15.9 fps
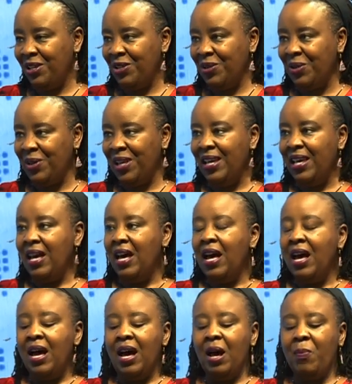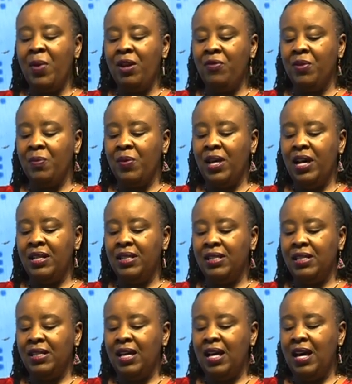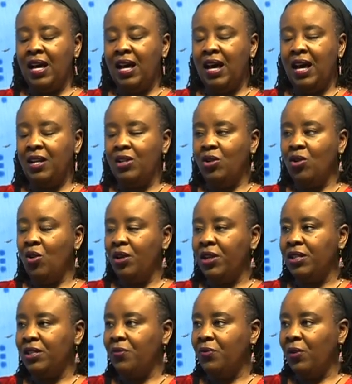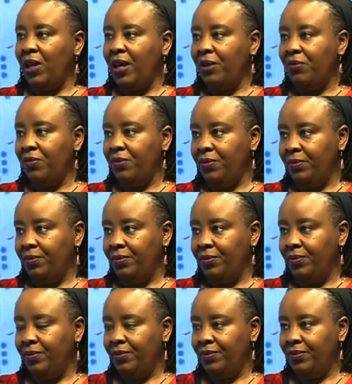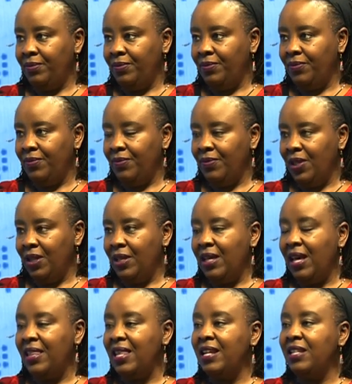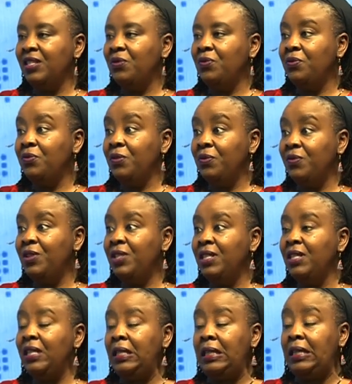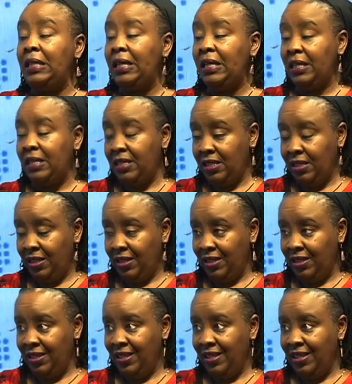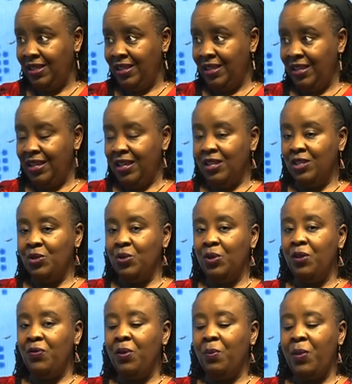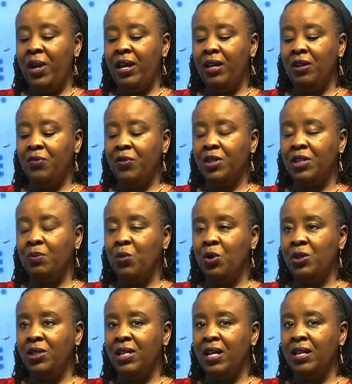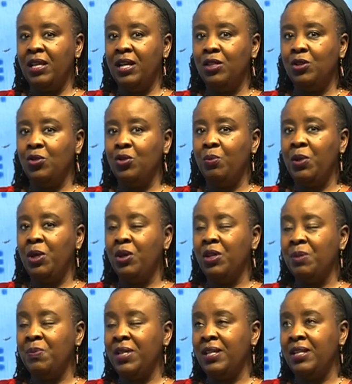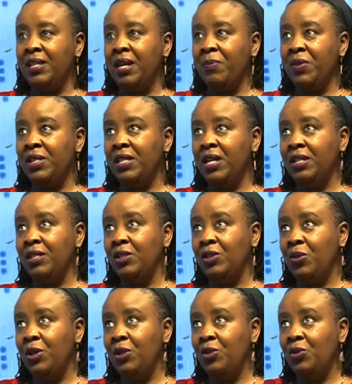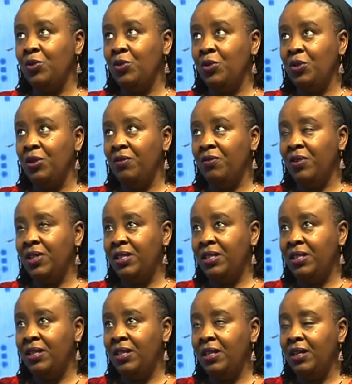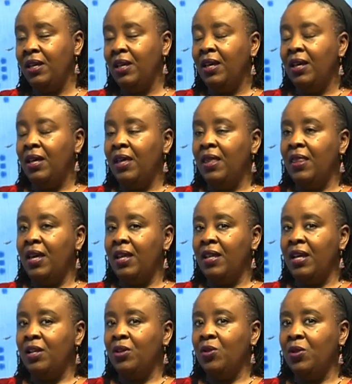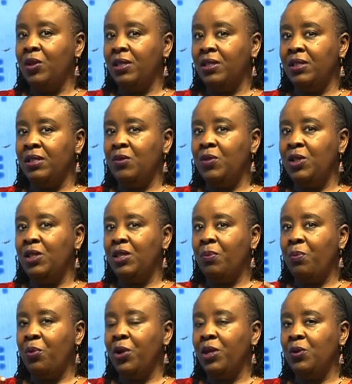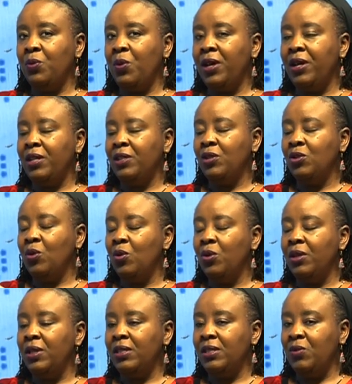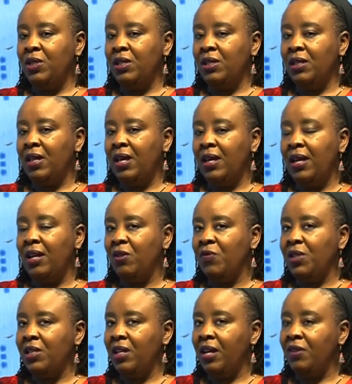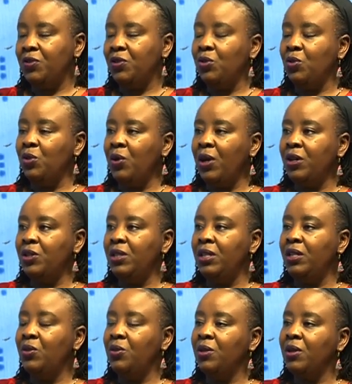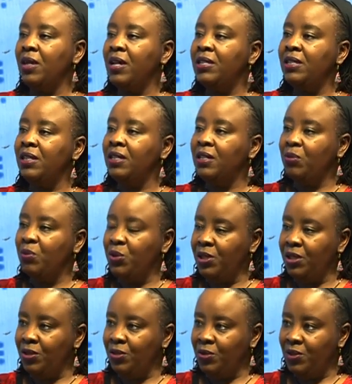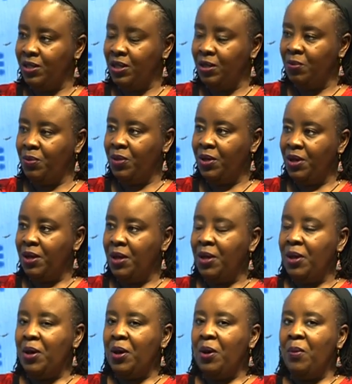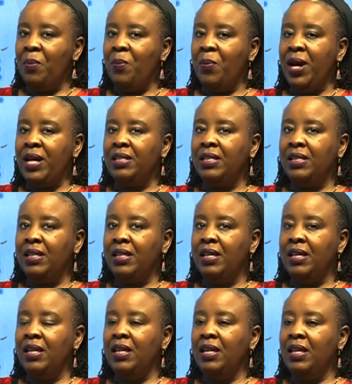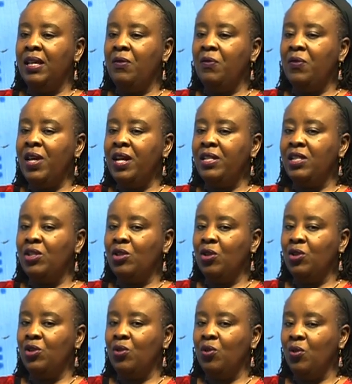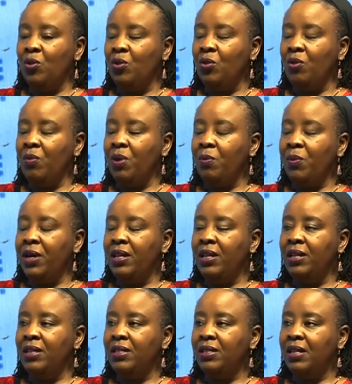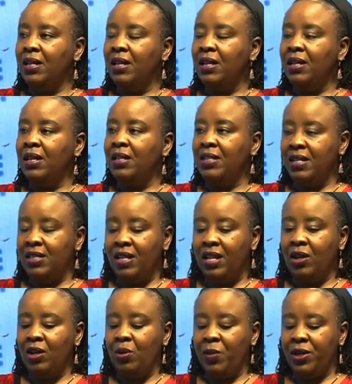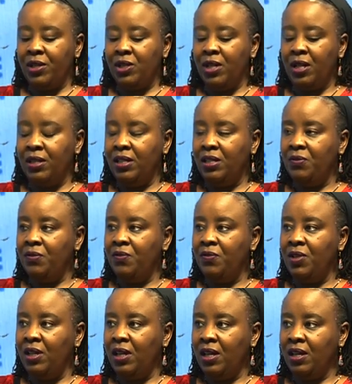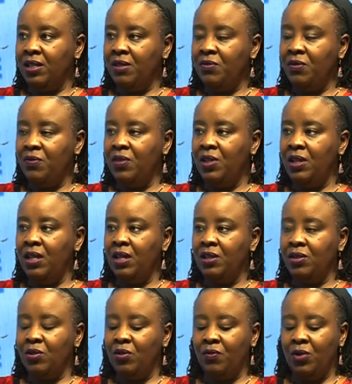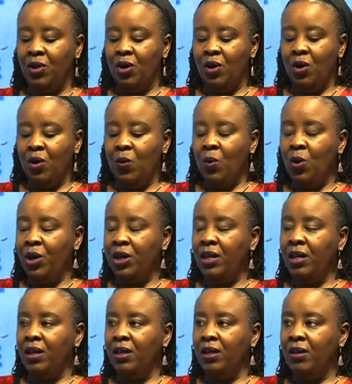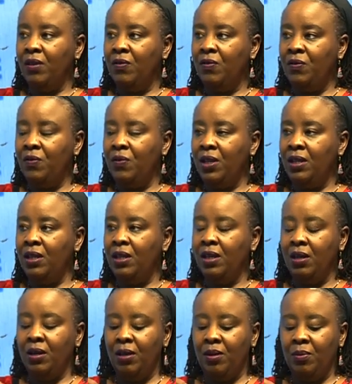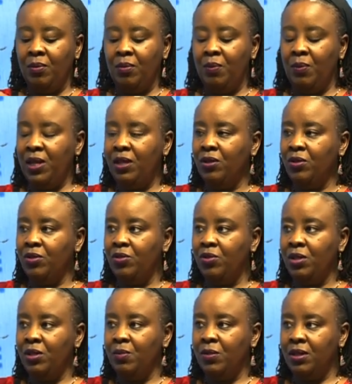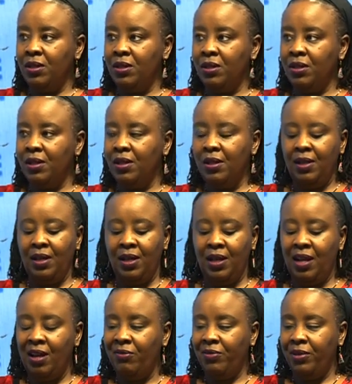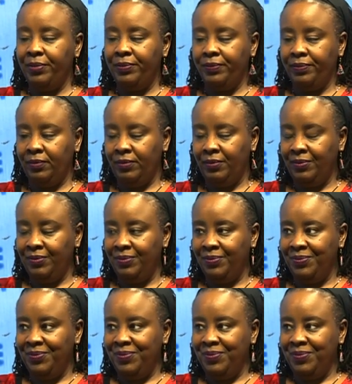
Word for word: dog. Okay. Apart from that, a dog is for life, and that is 15 years. So if you're buying it for a small child, that's good because by the time the child is going to university, then that dog is reached a point where it's so it's reached the end of its life, so you're actually euthanizing it and putting it to sleep. But if that is not your goal, remember it's just like human child, it's 15 years, 15 years of walking, feeding, medical treatment, and loving. Mm-hmm.